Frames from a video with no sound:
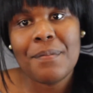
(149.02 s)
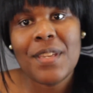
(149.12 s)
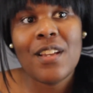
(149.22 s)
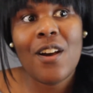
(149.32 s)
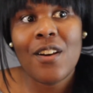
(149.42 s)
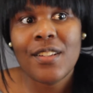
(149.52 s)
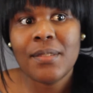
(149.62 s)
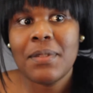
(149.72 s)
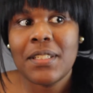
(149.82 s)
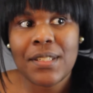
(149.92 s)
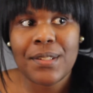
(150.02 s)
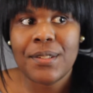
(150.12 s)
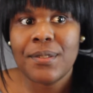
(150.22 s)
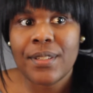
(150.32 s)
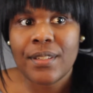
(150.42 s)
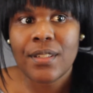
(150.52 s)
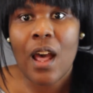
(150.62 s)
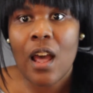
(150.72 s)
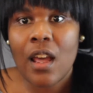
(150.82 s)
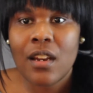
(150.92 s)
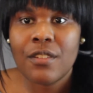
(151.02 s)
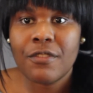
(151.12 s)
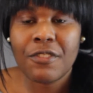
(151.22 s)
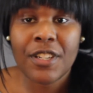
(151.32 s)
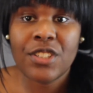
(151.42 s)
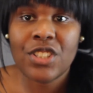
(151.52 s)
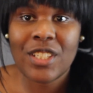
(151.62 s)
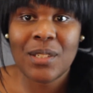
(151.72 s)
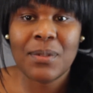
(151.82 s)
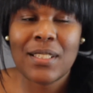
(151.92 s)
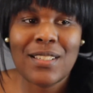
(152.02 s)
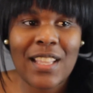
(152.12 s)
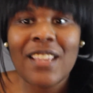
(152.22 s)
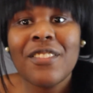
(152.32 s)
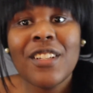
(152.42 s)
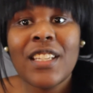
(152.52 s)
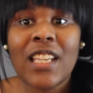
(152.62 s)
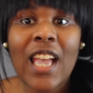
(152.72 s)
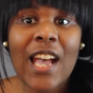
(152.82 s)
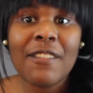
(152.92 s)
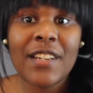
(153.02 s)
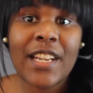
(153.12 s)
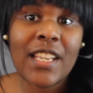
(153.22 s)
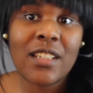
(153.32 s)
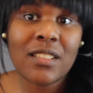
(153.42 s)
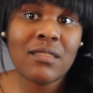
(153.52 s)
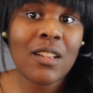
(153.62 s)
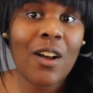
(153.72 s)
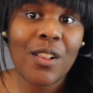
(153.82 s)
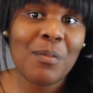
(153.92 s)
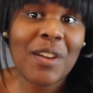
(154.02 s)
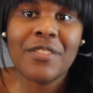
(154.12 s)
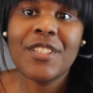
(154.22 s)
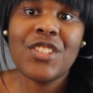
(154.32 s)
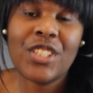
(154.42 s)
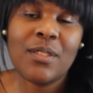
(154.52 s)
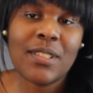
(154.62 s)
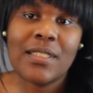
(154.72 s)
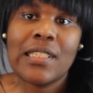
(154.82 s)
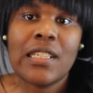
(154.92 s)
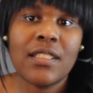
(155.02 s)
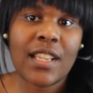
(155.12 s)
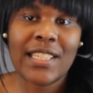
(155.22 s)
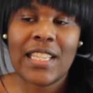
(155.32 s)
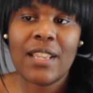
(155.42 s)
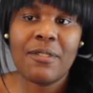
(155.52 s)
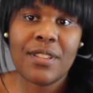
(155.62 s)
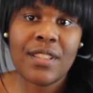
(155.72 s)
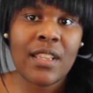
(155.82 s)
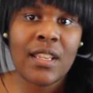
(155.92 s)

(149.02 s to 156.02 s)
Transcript: It caused me to lose a lot of friendships, and thankfully I regained all of my friendships and things like that with